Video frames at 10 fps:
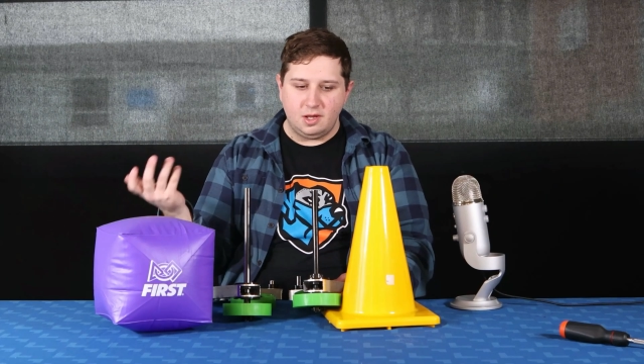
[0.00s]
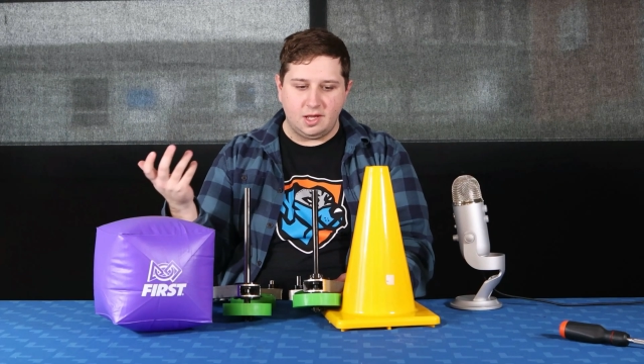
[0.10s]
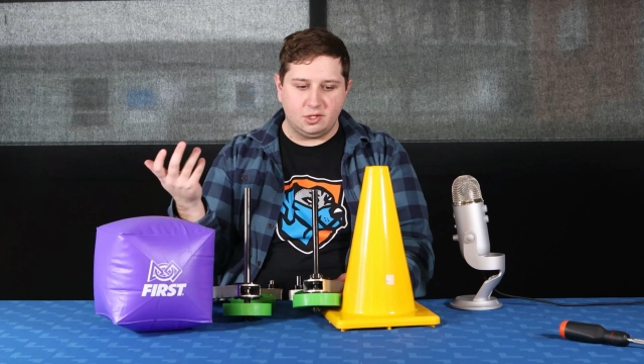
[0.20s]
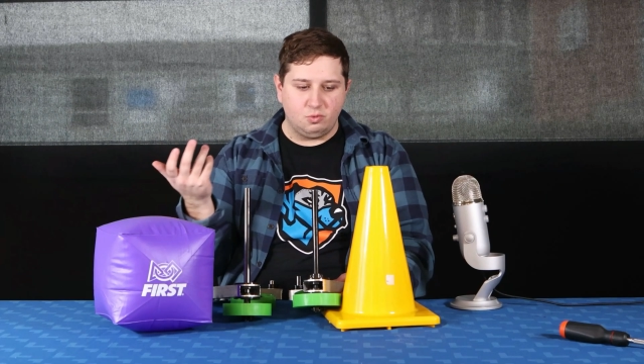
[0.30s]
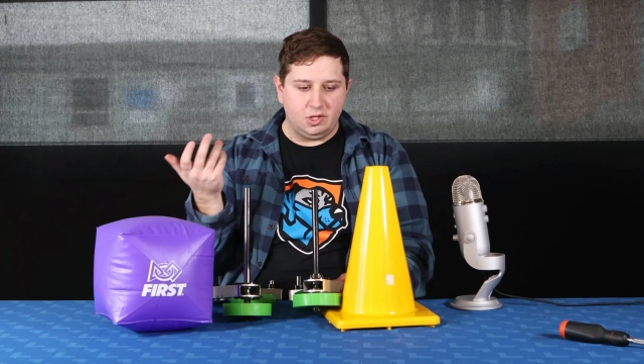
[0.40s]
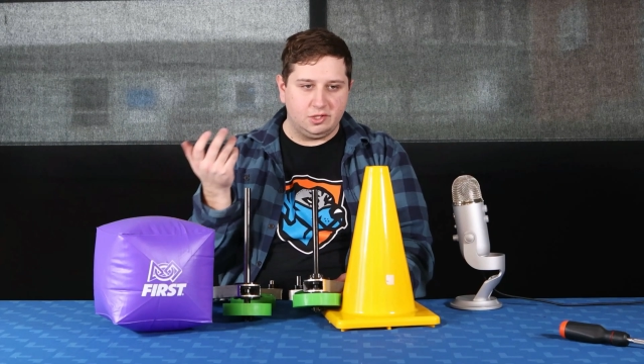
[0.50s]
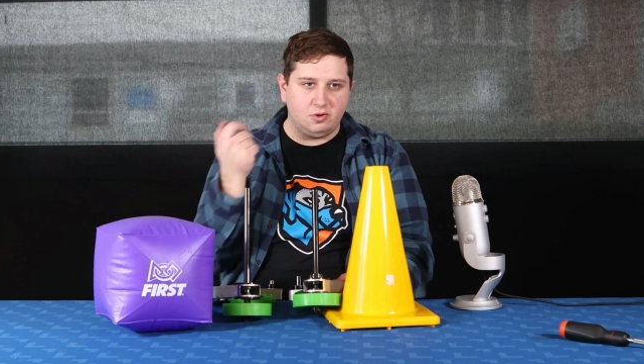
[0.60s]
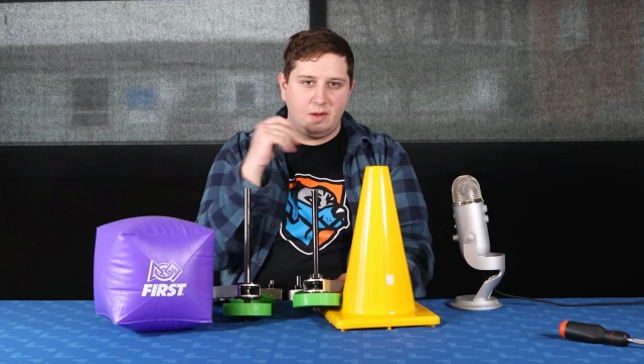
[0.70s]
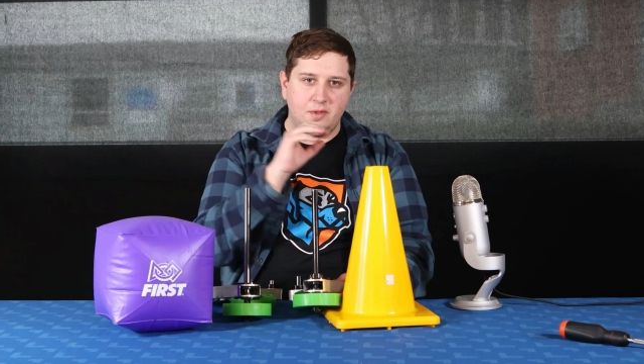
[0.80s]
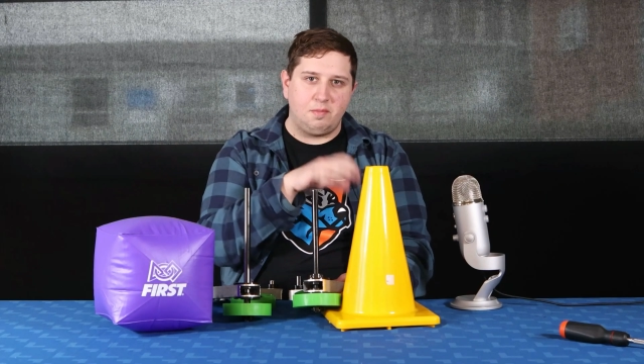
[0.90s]
as well as
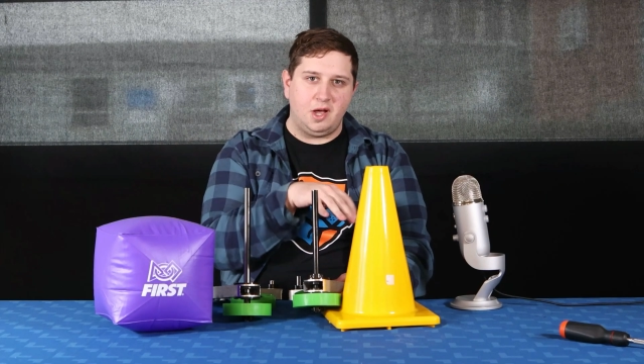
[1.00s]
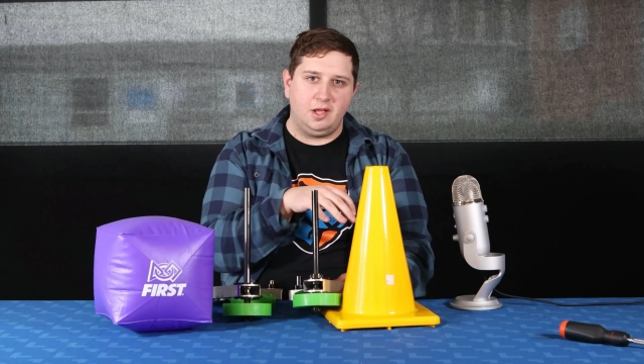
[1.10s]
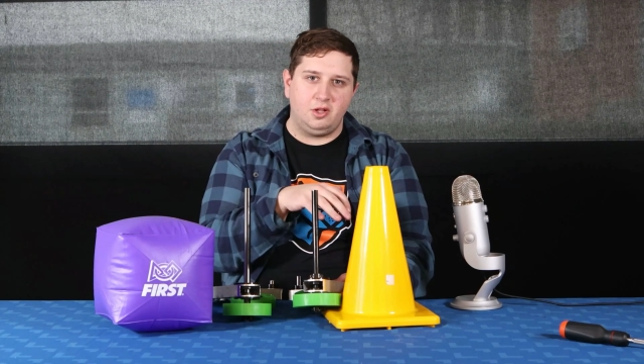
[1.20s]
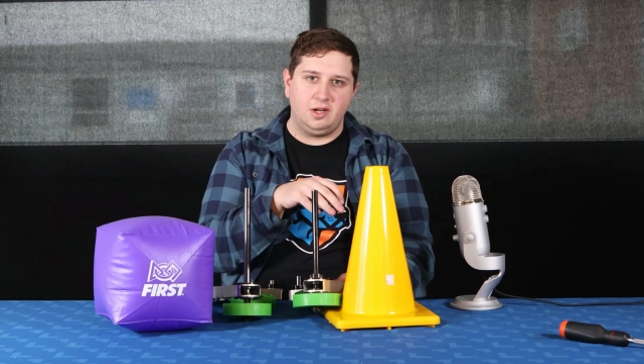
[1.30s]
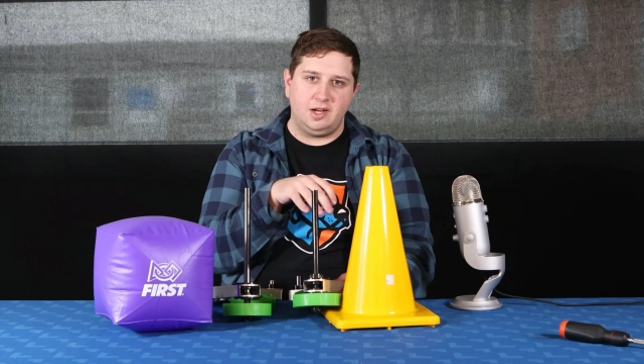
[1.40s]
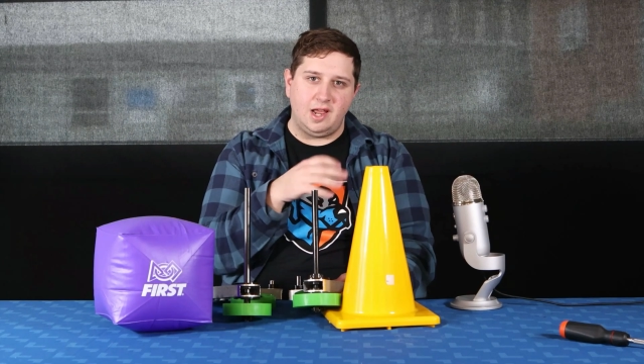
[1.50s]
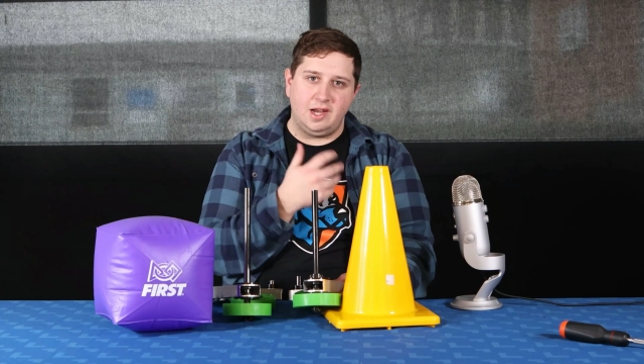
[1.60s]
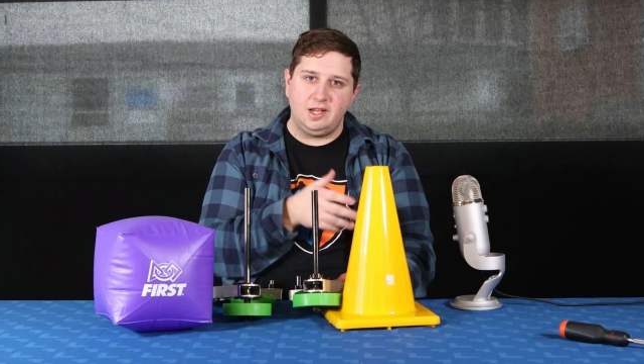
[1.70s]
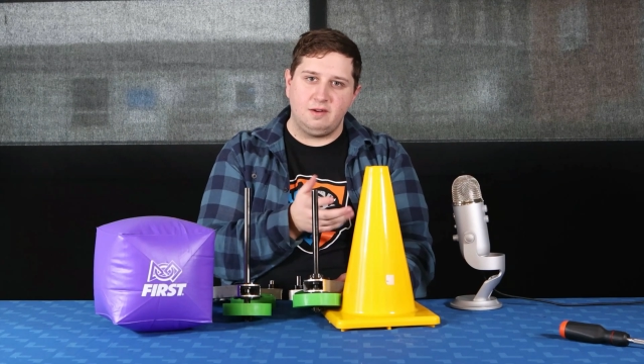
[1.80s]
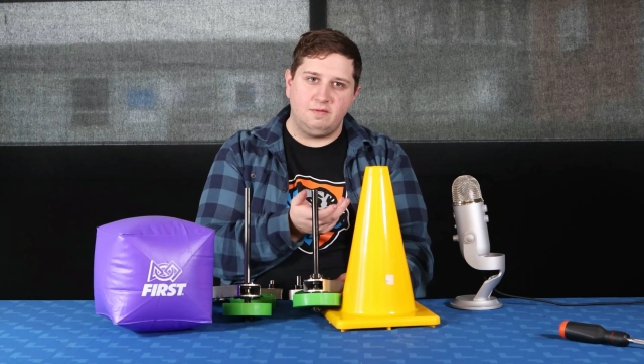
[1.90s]
grab the pylon in
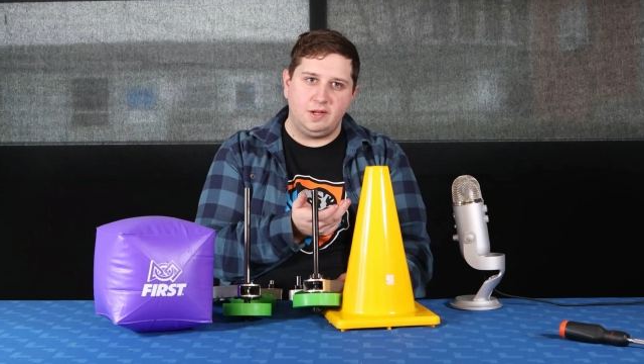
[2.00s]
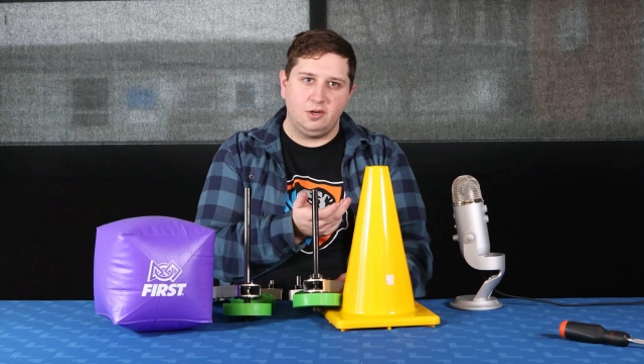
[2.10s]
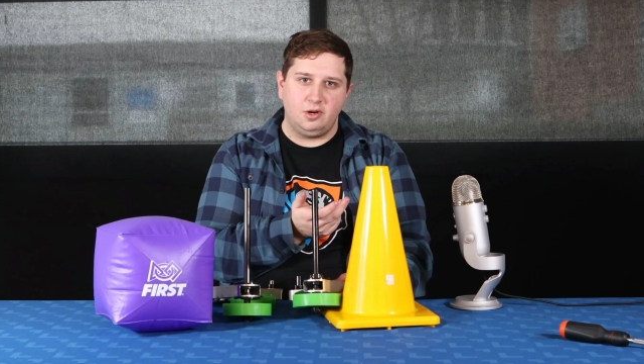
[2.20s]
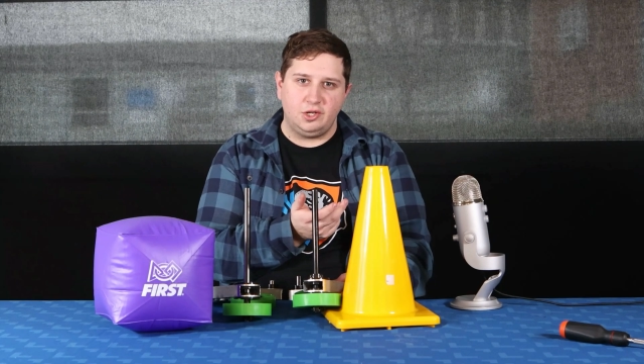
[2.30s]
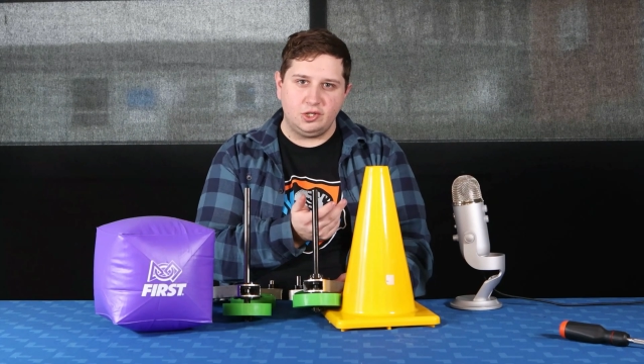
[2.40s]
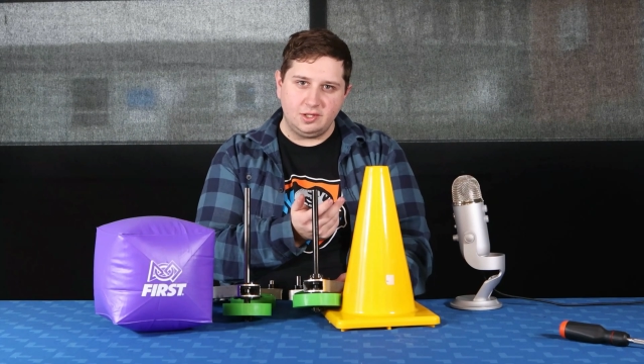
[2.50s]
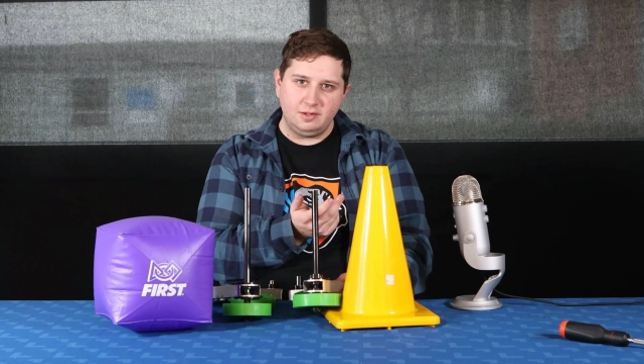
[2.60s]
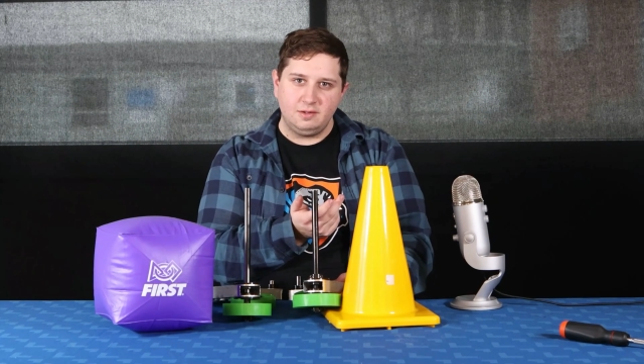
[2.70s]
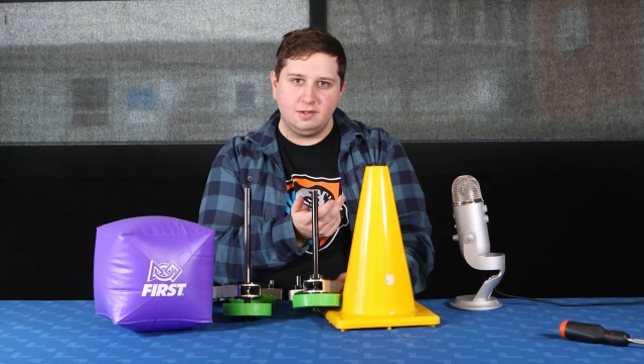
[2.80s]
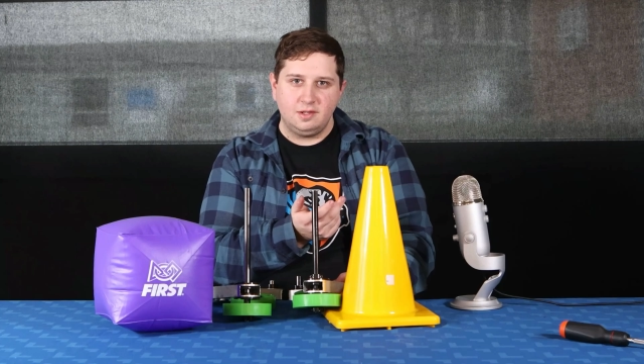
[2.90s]
any configuration.